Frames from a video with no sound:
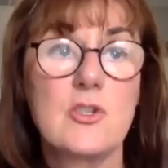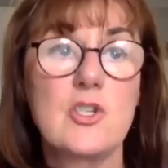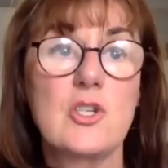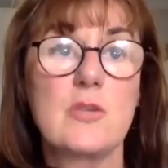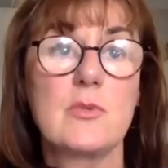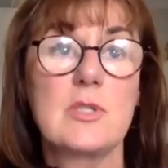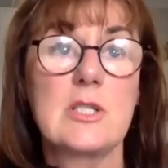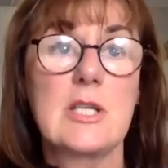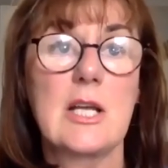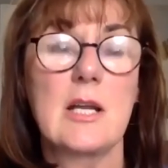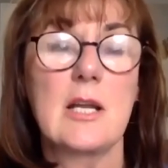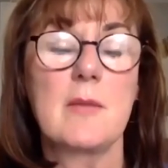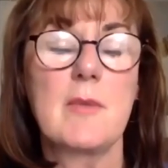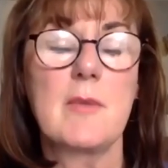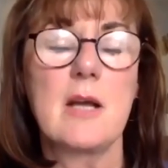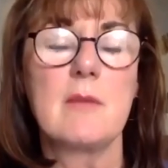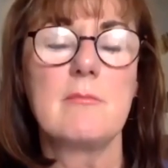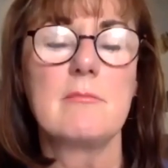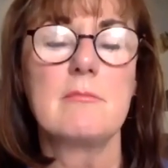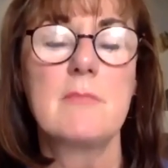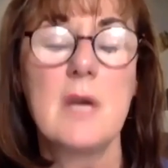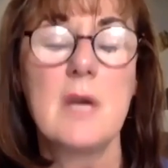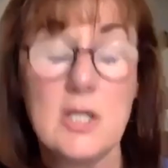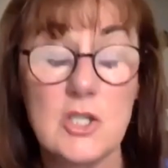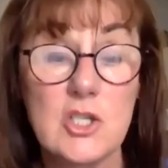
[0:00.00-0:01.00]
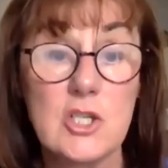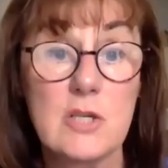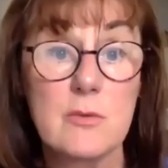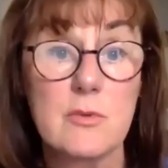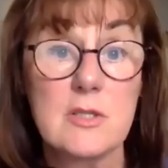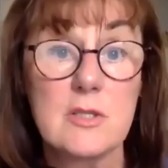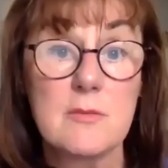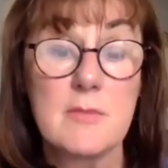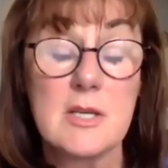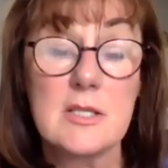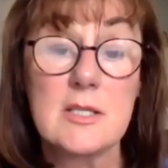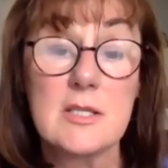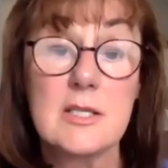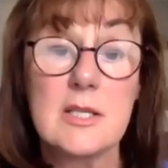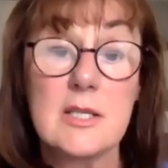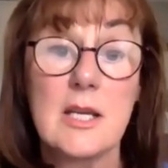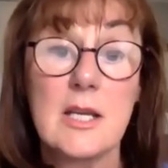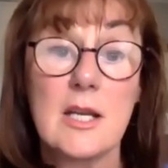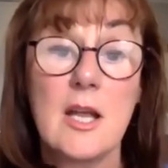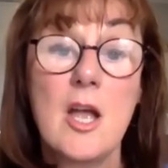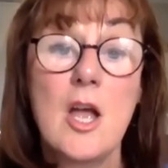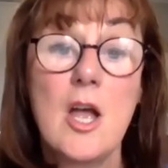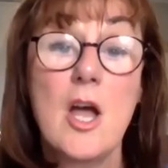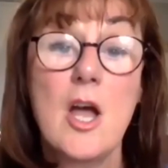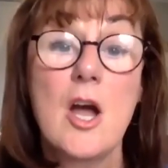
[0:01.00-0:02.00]
She was telling me how much she was
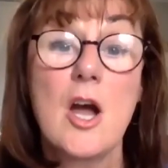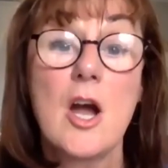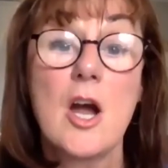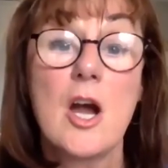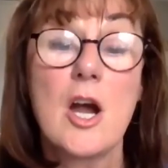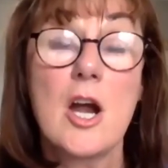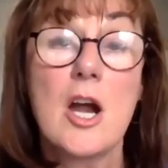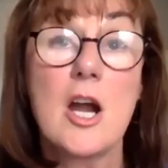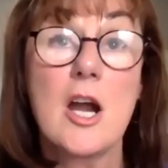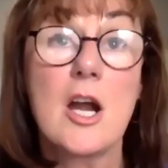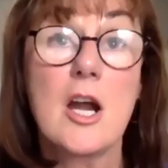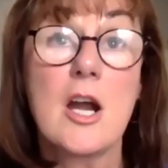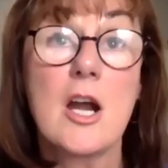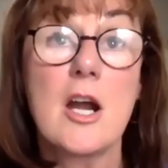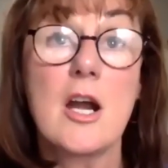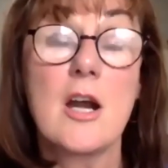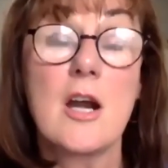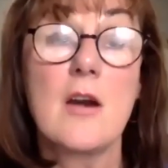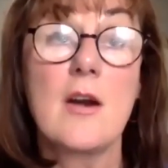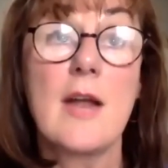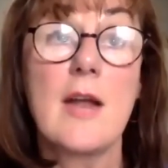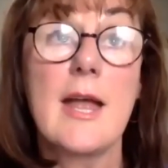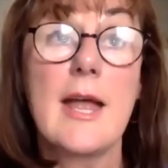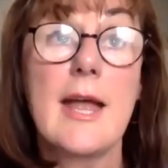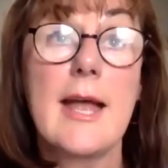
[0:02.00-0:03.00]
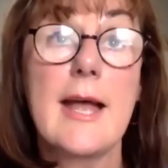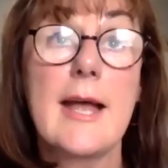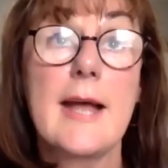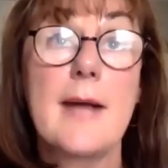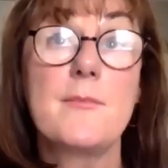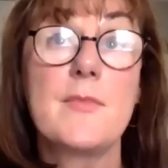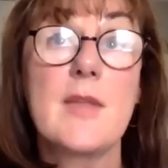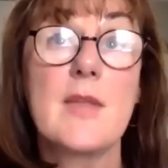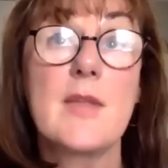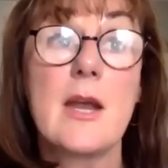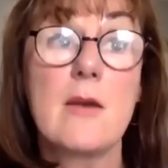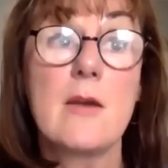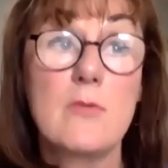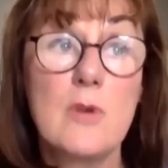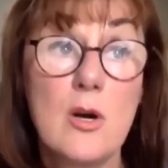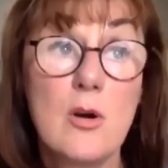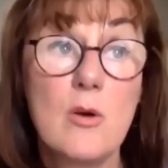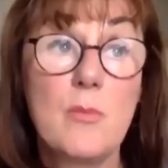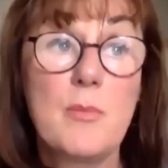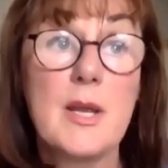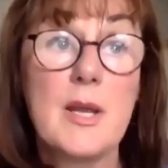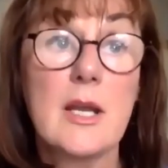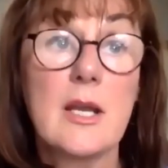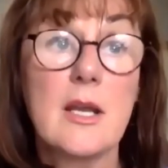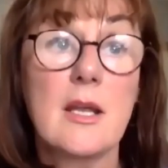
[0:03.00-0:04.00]
missing her
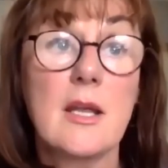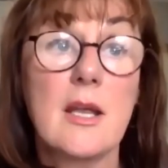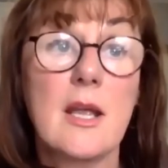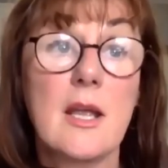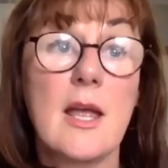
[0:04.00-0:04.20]
aerobic